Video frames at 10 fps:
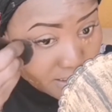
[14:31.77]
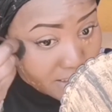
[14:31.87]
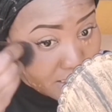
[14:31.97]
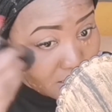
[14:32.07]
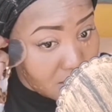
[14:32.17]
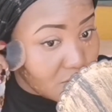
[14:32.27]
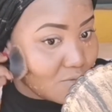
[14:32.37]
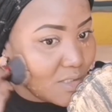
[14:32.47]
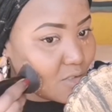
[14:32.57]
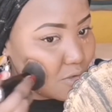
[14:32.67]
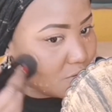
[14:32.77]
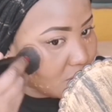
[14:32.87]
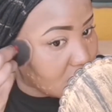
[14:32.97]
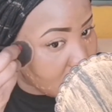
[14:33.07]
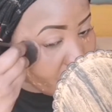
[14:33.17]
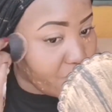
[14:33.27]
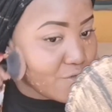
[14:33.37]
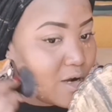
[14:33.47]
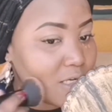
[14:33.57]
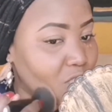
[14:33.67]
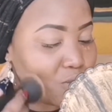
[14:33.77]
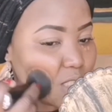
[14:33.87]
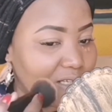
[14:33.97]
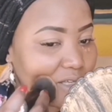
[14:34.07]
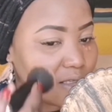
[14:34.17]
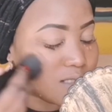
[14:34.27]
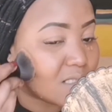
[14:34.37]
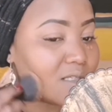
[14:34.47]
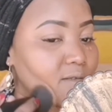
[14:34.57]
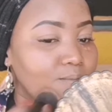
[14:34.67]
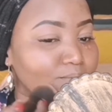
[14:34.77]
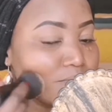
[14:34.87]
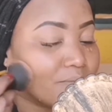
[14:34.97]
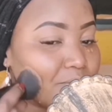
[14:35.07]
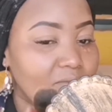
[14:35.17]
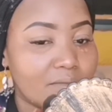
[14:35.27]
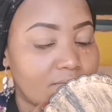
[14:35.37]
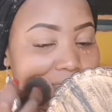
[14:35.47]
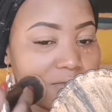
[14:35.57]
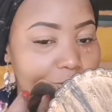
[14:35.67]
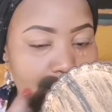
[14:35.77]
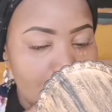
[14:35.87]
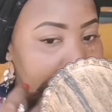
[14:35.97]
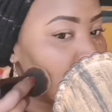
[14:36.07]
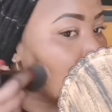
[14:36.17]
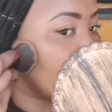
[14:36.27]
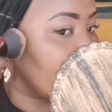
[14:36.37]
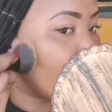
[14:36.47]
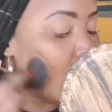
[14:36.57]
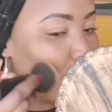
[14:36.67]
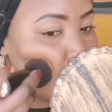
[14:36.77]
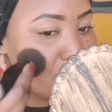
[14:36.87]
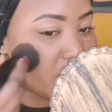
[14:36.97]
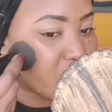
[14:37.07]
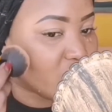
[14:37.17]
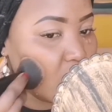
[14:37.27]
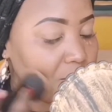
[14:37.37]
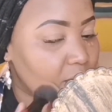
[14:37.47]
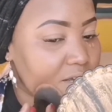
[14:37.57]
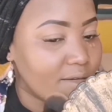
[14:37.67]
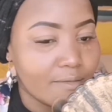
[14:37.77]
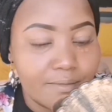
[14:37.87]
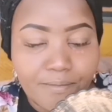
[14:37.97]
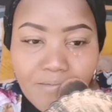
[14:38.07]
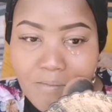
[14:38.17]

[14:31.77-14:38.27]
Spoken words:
The things we do, the frogs we kiss, looking for our Prince Charming.